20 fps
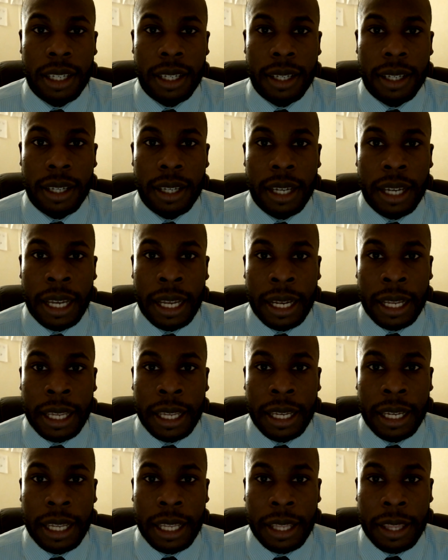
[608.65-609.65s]

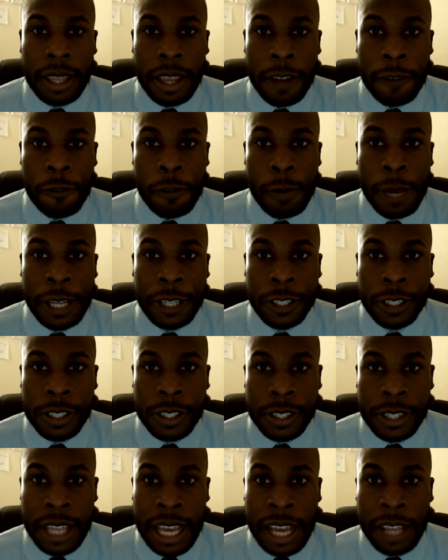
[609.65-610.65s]
the information is
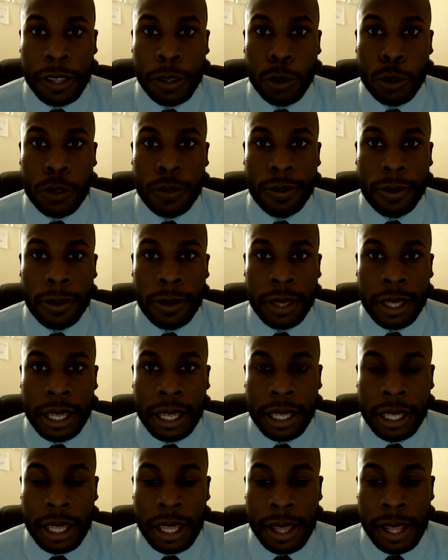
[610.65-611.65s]
that useful,
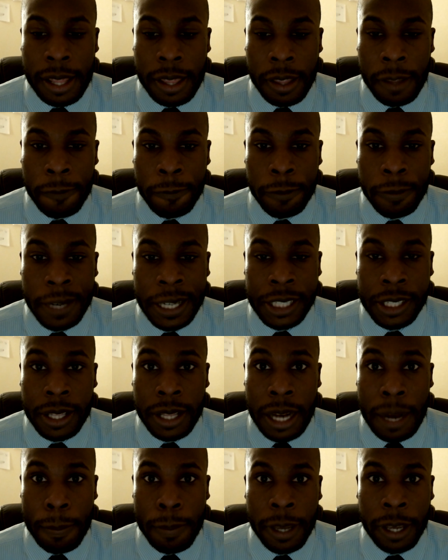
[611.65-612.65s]
and the information that I'm
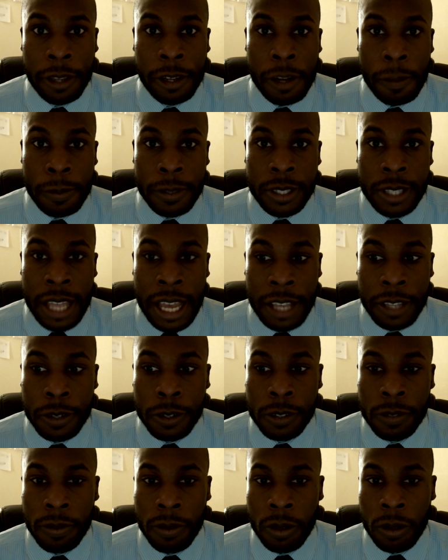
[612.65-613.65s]
picking up is that
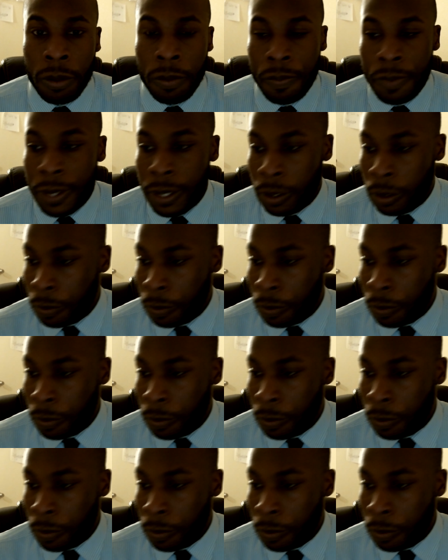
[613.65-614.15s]
useful. So